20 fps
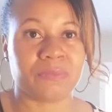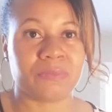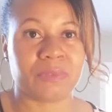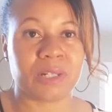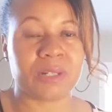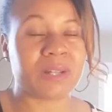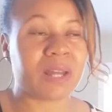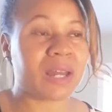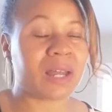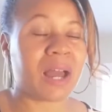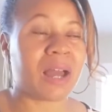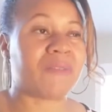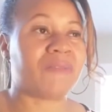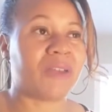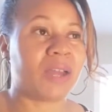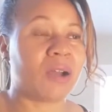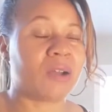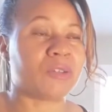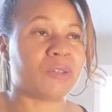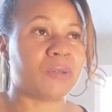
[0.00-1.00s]
They're not high
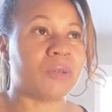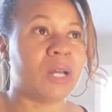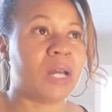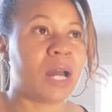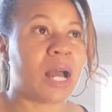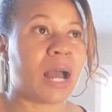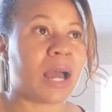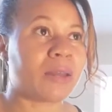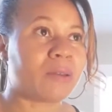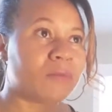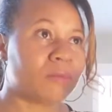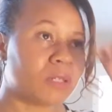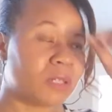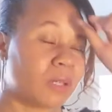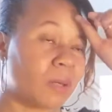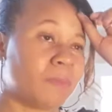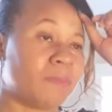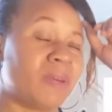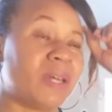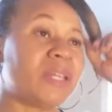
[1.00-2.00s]
value. I
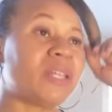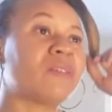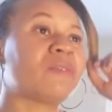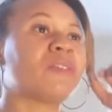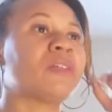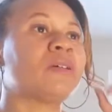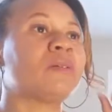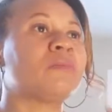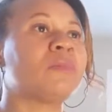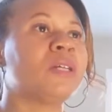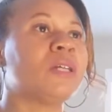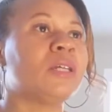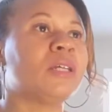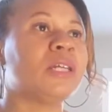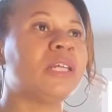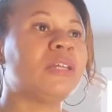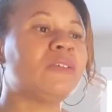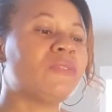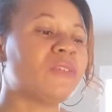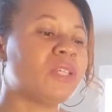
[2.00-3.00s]
don't, many of them,
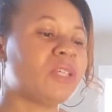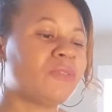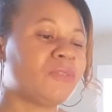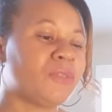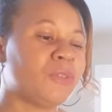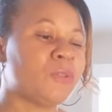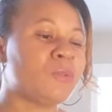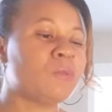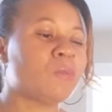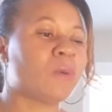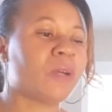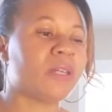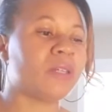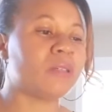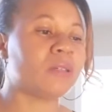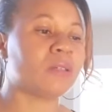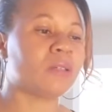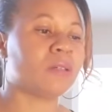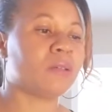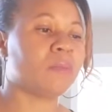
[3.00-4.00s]
even if you
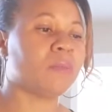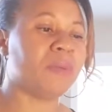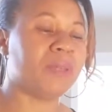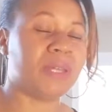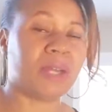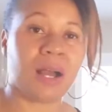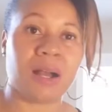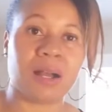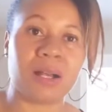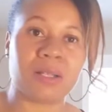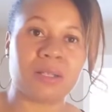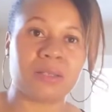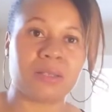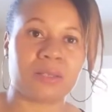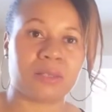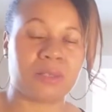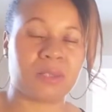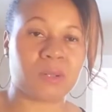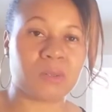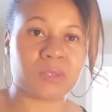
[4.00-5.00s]
went beyond
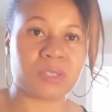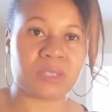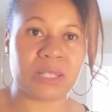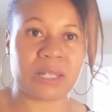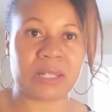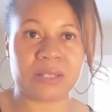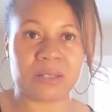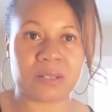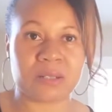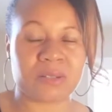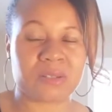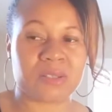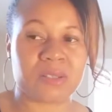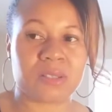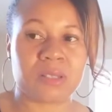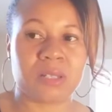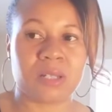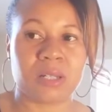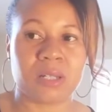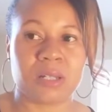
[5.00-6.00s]
those
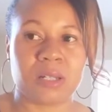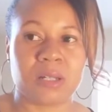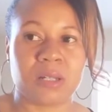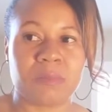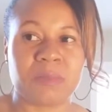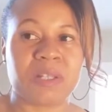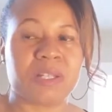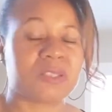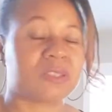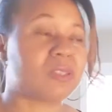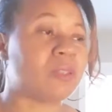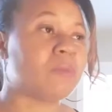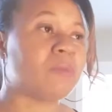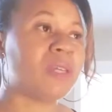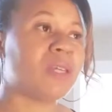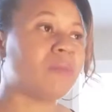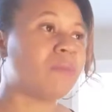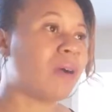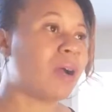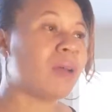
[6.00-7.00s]
standards, because to
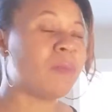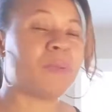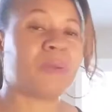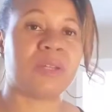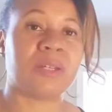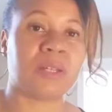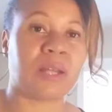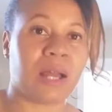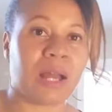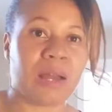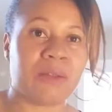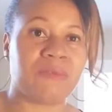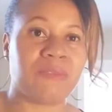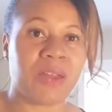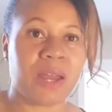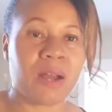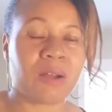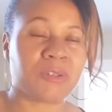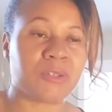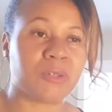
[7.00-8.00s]
me, in my opinion, a high
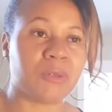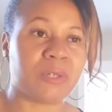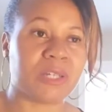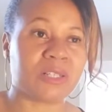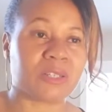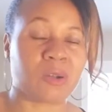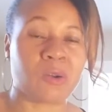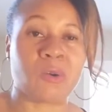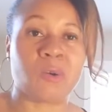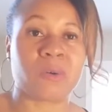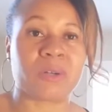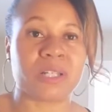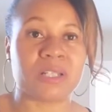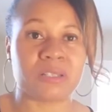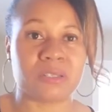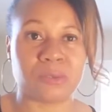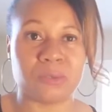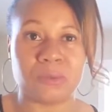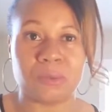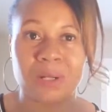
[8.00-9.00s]
value is according
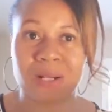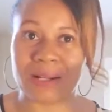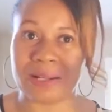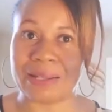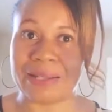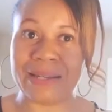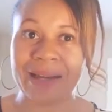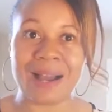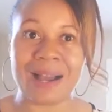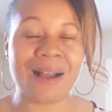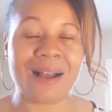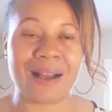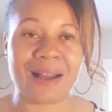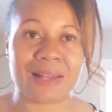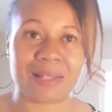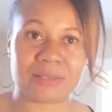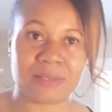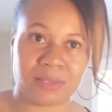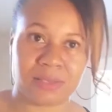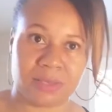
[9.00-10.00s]
to
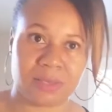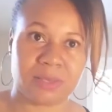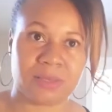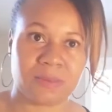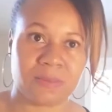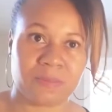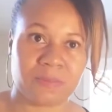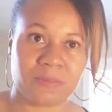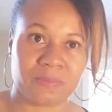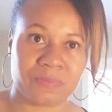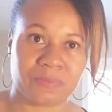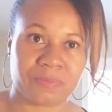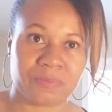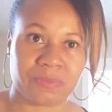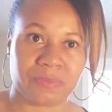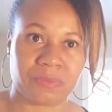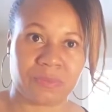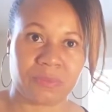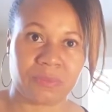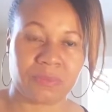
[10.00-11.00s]
God's,
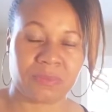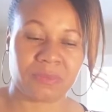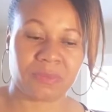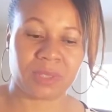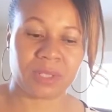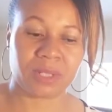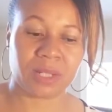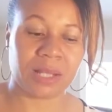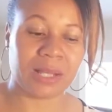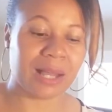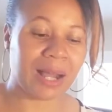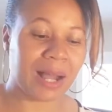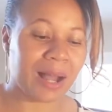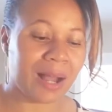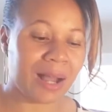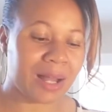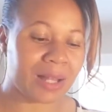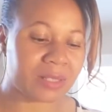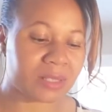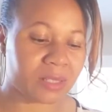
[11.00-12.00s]

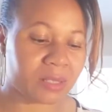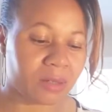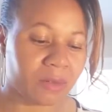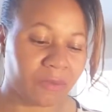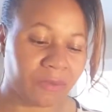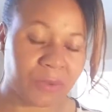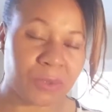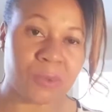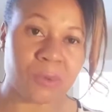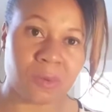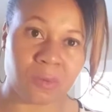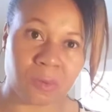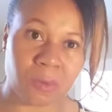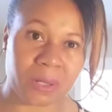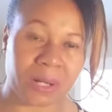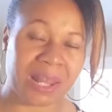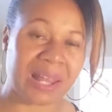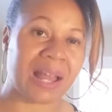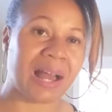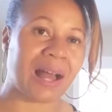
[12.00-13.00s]
God's view of
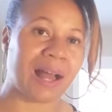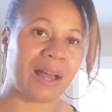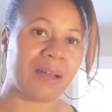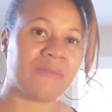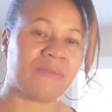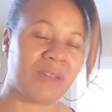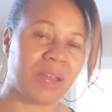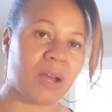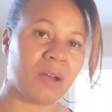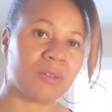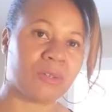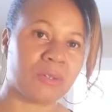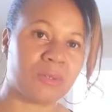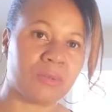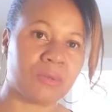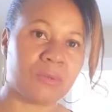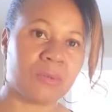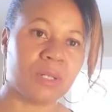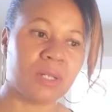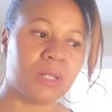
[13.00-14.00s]
what a high
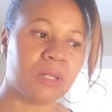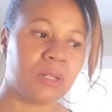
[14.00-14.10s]
value